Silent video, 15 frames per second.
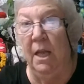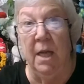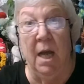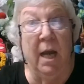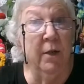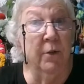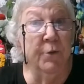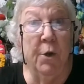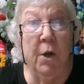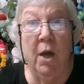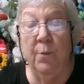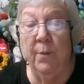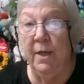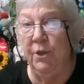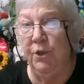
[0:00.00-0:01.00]
And I don't know
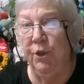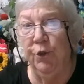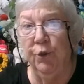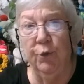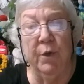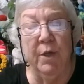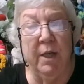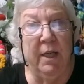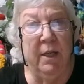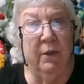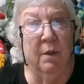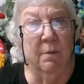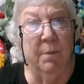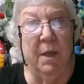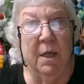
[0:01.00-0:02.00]
how many children
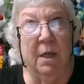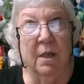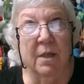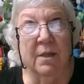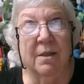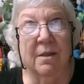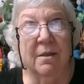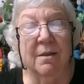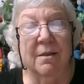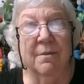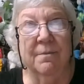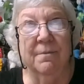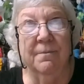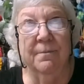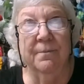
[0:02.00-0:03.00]
need them because
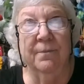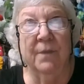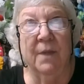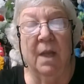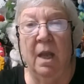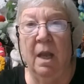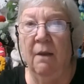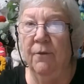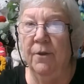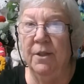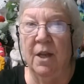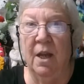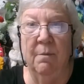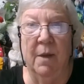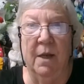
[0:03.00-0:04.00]
every
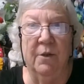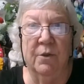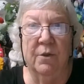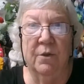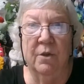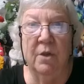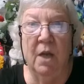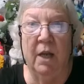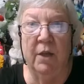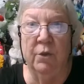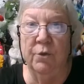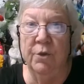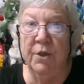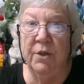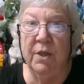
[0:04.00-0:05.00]
time I
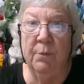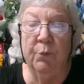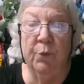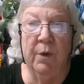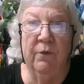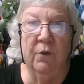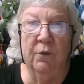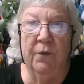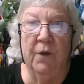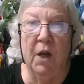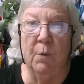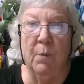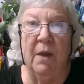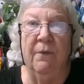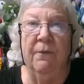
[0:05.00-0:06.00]
go to Deep River
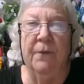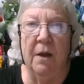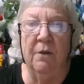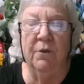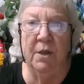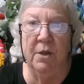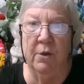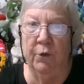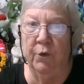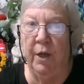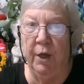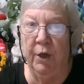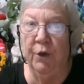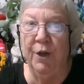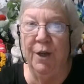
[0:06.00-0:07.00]
Farm, they found another
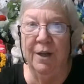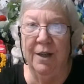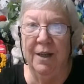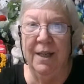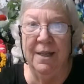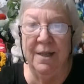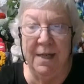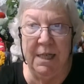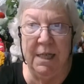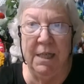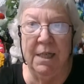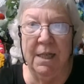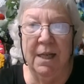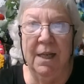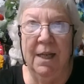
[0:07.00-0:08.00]
area in
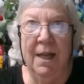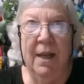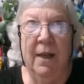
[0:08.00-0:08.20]
need.